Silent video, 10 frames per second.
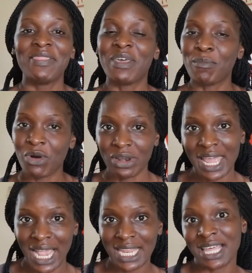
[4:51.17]
the more
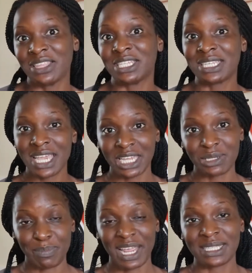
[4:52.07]
likely that the
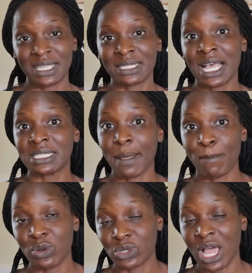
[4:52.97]
ticket prices
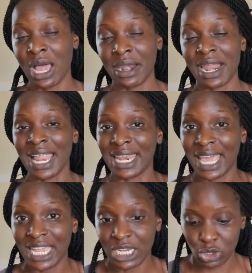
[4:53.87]
are
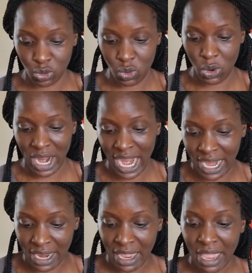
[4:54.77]
likely to go
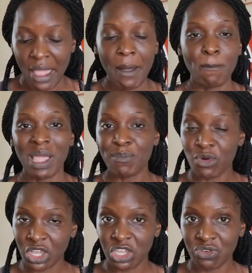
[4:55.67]
higher. By
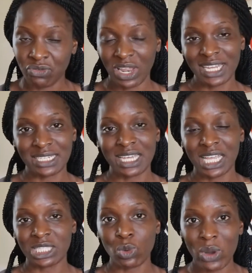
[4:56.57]
booking your flight
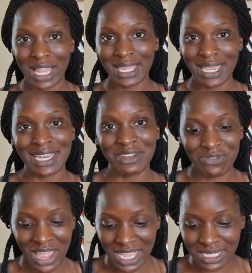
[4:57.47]
tickets well in
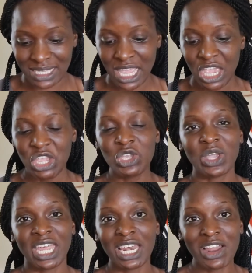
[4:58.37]
advance, you
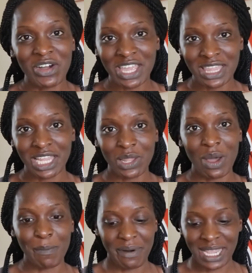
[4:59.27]
can lock in the
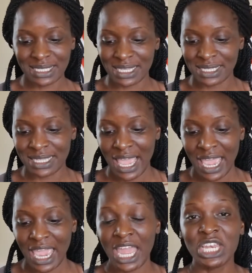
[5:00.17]
lower prices
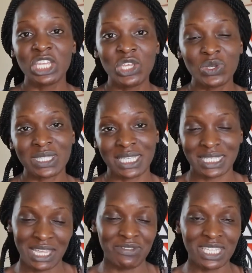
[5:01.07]
and use the
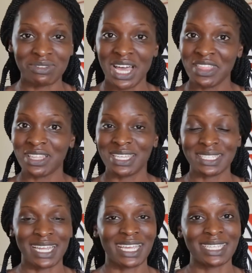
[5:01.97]
savings for other
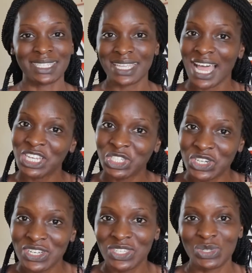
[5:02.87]
things like
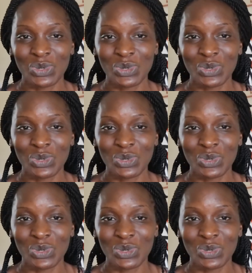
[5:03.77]
excursions